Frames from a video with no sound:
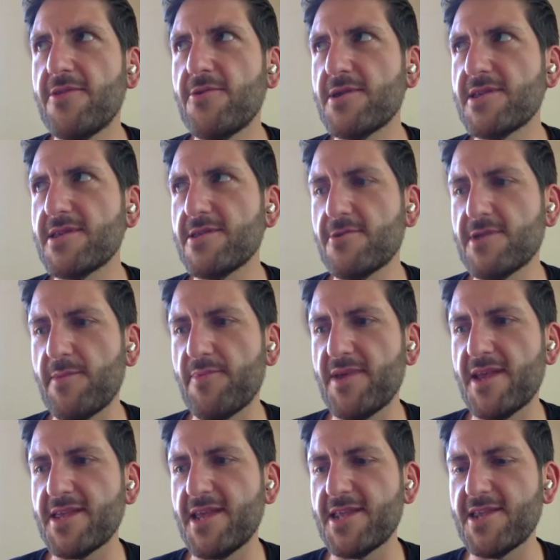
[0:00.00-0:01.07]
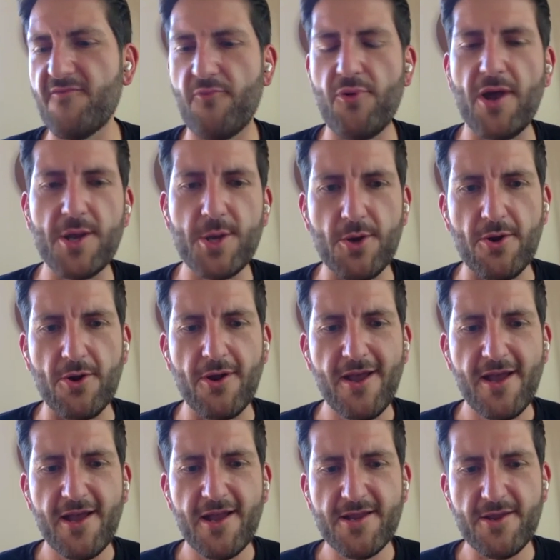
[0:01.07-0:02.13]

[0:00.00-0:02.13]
there's a sense of pressure